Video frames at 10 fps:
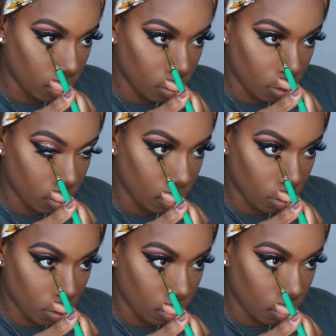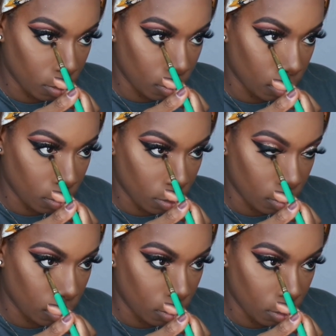I wanted to say blurring out, that's not the
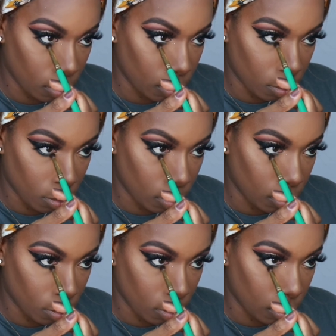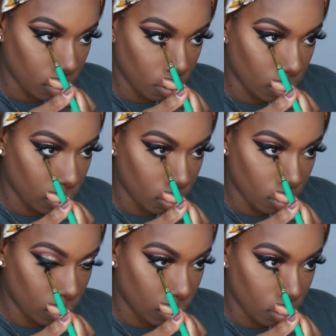word I'm looking for, smoking out
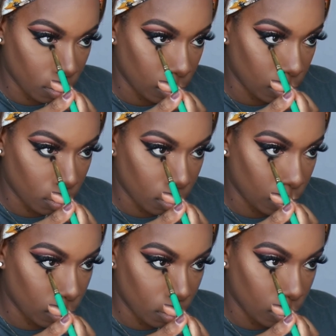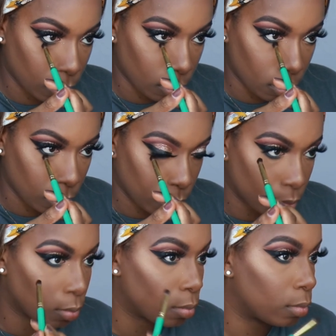my lower waterline,
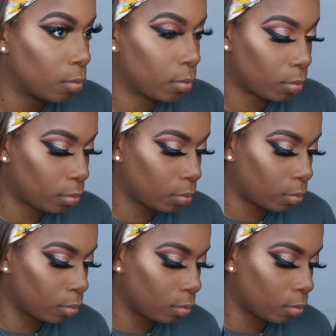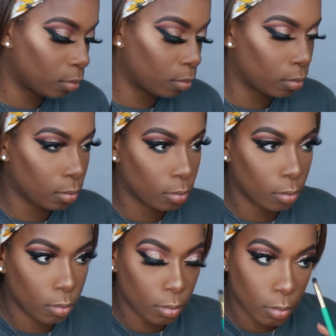um, because I know when I just